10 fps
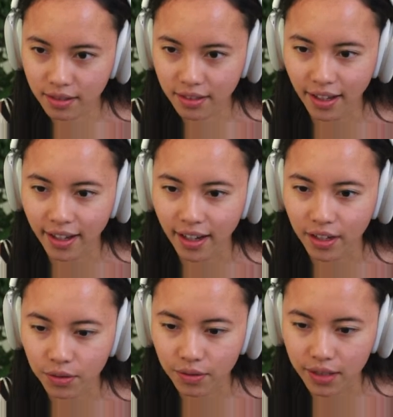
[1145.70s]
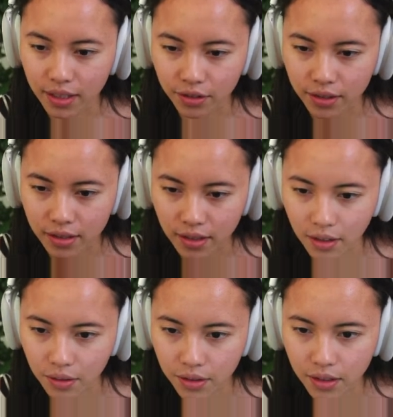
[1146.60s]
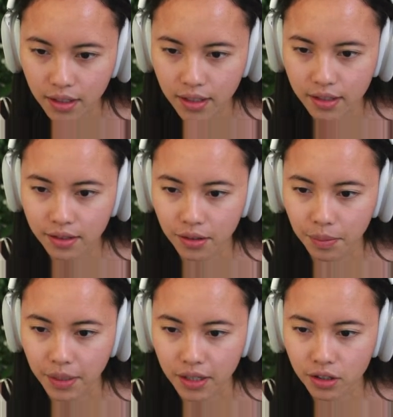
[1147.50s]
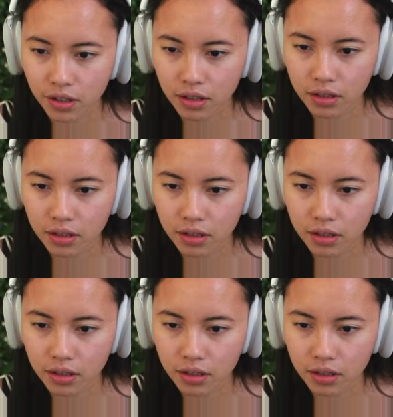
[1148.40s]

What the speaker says: I don't really understand. Is there a picture?